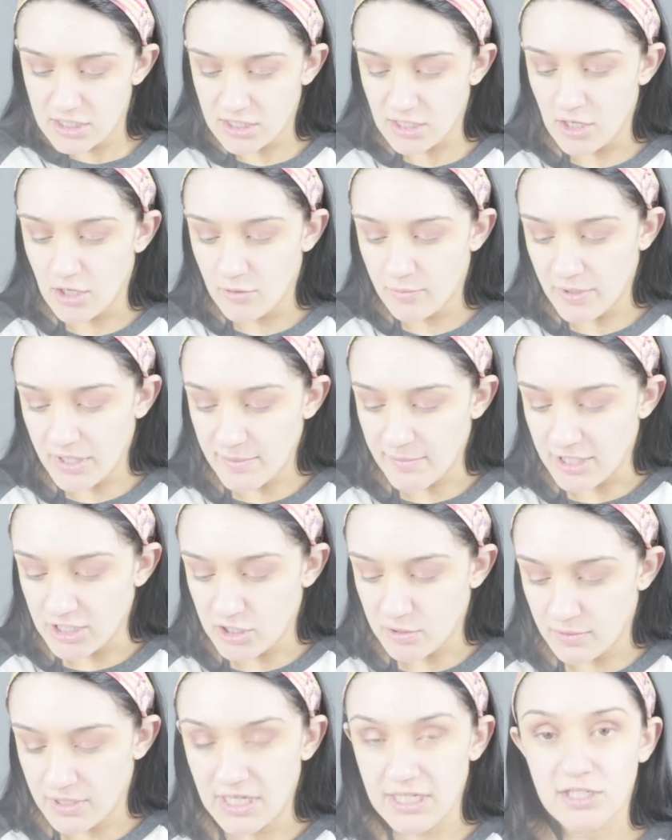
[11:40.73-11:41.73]
So pretty
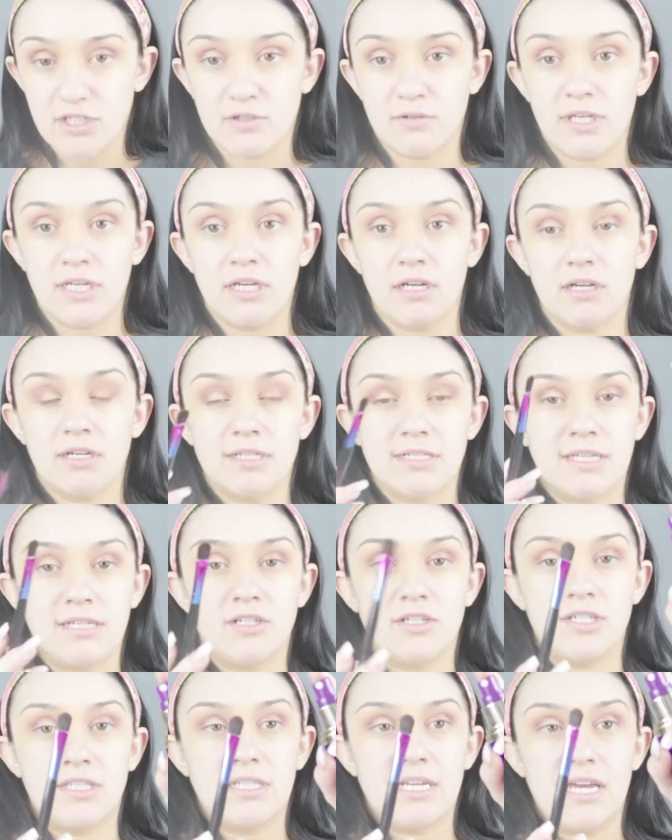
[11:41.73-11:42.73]
much what I do here is I
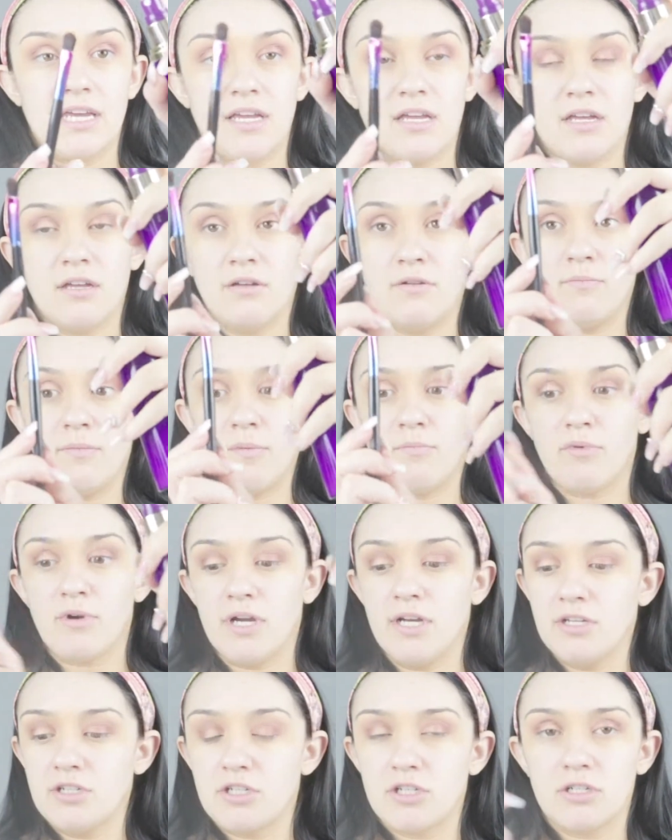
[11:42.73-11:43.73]
just take my
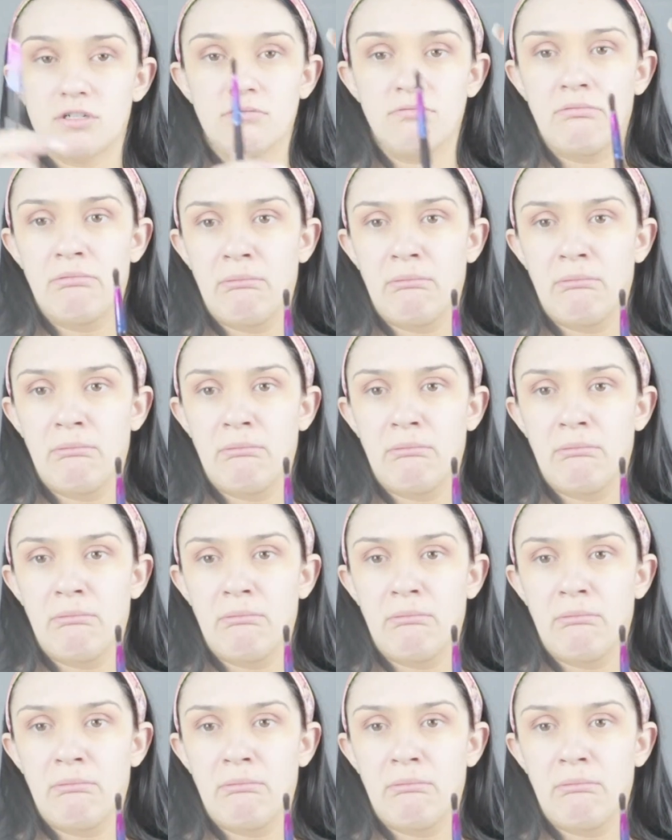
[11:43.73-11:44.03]
brush